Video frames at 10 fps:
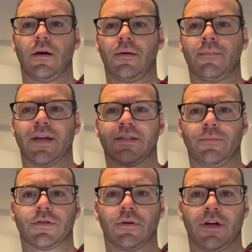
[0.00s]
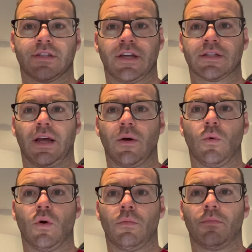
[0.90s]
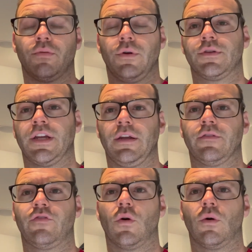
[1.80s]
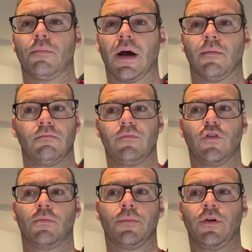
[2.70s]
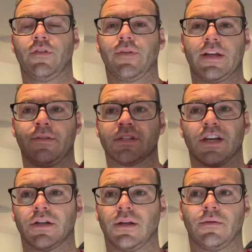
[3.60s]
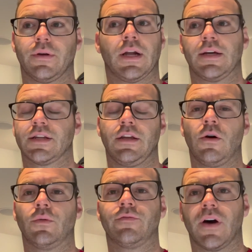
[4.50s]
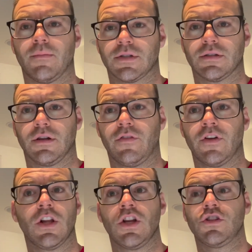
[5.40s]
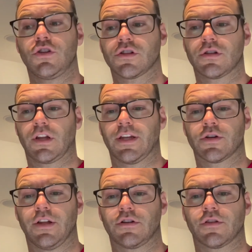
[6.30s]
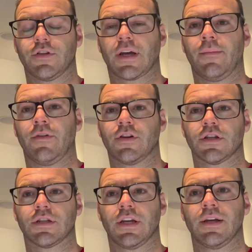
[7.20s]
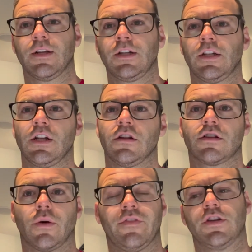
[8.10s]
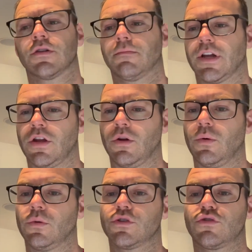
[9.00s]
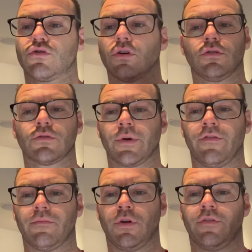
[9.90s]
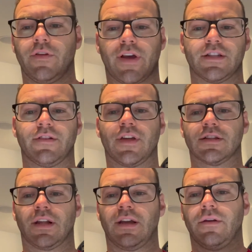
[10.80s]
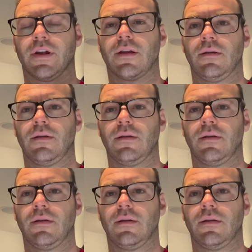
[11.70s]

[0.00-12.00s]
mixed in with as like a warm-up routine for my moving event in the session that I'm doing, like say yoke and farmers and stuff, just literally just for time efficiency. So if you're somebody who struggled with moving events, if that's like your